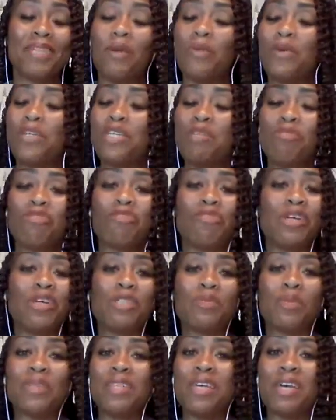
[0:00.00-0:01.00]
or when you were
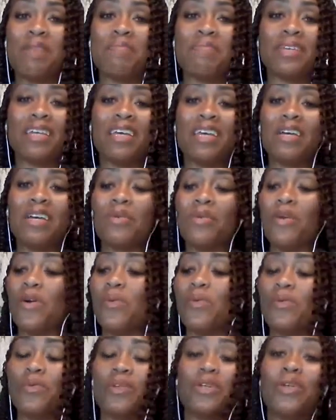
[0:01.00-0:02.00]
friends with them,
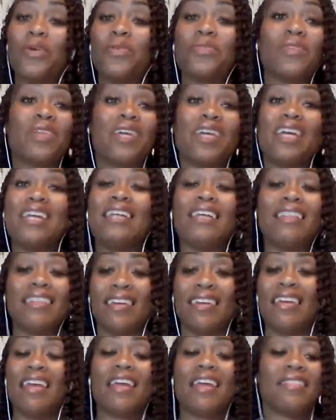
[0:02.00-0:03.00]
or,
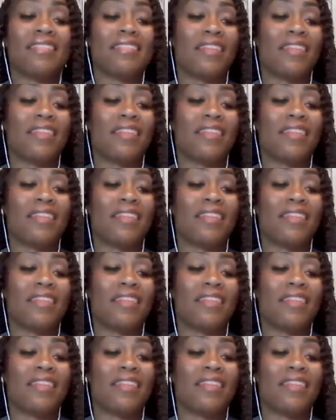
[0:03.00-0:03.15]
anything.